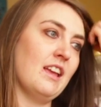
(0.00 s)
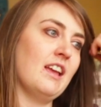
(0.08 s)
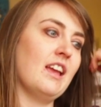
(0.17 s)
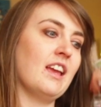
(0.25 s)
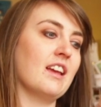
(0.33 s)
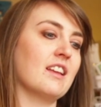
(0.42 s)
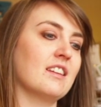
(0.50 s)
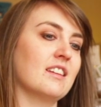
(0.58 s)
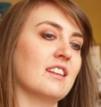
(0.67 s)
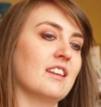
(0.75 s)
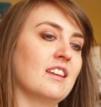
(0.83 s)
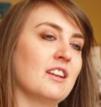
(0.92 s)

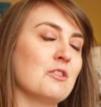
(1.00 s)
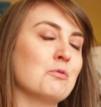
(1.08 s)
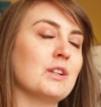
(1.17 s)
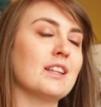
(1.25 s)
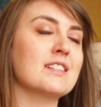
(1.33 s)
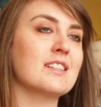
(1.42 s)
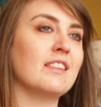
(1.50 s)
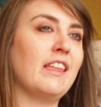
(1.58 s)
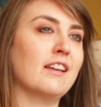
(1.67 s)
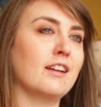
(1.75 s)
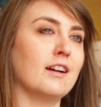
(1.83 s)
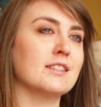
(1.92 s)
And realizing that
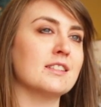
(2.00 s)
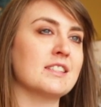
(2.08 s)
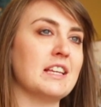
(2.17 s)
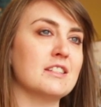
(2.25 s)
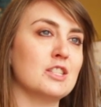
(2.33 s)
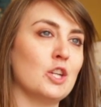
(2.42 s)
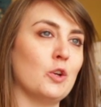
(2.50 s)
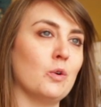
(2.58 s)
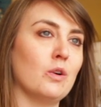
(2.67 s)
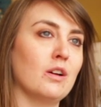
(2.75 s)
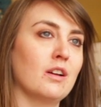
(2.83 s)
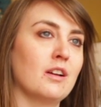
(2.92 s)
God does that too.
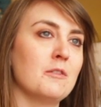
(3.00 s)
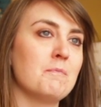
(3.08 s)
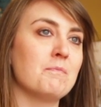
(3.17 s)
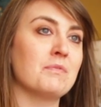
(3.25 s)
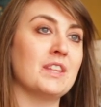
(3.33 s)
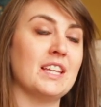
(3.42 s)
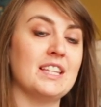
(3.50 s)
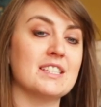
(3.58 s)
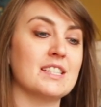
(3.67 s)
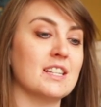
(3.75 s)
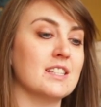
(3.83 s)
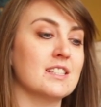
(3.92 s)
That he
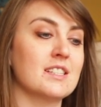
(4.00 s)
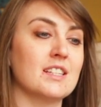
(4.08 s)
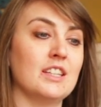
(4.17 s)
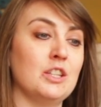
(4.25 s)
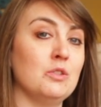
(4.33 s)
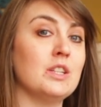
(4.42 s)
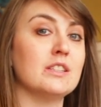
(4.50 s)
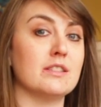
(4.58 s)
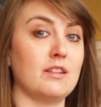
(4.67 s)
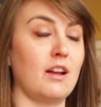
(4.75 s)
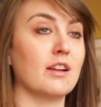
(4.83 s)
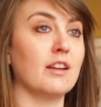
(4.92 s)
says, you need to
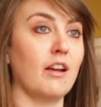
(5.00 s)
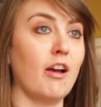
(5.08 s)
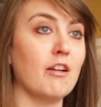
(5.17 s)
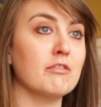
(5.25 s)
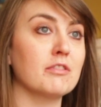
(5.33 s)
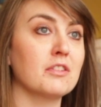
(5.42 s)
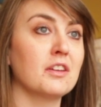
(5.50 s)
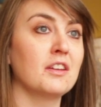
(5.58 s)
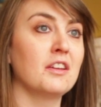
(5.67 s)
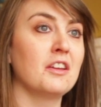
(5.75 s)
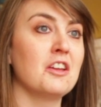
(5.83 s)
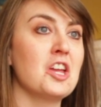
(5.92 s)
knock it off.
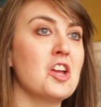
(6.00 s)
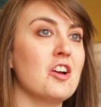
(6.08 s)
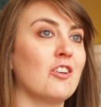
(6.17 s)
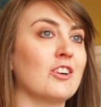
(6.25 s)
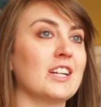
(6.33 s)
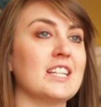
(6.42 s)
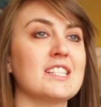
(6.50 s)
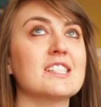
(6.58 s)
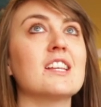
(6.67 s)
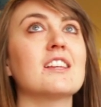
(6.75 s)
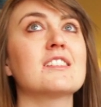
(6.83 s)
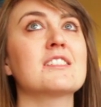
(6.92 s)
Or he
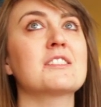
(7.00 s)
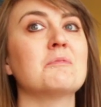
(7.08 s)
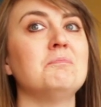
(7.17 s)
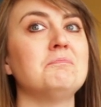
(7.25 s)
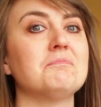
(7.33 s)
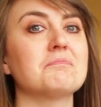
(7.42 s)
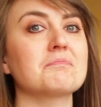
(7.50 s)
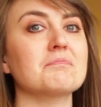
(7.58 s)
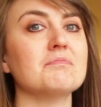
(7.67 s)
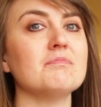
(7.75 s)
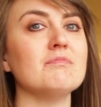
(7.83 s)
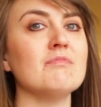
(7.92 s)
says,
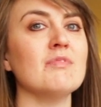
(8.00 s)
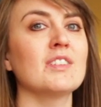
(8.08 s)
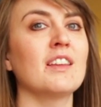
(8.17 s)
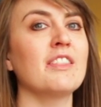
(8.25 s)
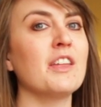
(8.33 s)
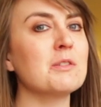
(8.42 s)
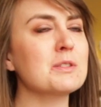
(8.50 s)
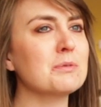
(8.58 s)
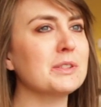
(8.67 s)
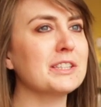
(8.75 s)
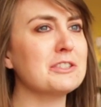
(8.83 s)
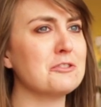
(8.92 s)
that was a
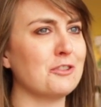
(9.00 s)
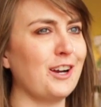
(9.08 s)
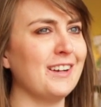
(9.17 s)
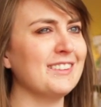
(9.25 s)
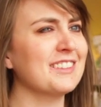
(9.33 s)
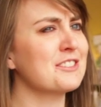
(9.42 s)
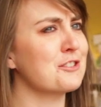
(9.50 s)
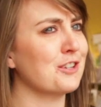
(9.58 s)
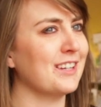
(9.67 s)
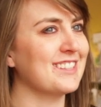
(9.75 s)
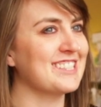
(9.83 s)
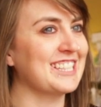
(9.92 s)
really good try, let's try
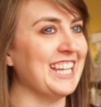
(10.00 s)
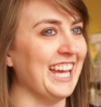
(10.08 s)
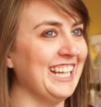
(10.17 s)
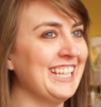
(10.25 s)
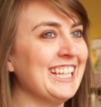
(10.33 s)
this again.